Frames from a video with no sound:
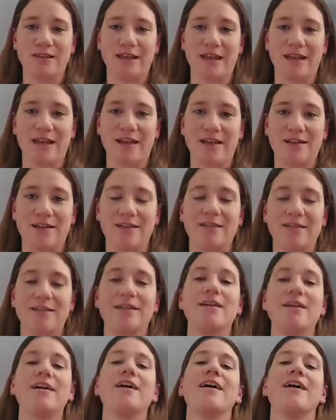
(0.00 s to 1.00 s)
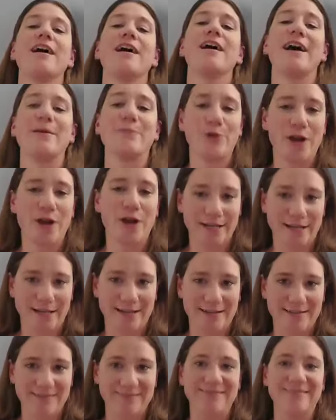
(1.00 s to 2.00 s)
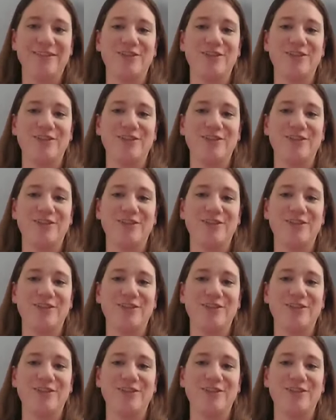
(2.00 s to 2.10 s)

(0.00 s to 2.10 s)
like, I'm pregnant.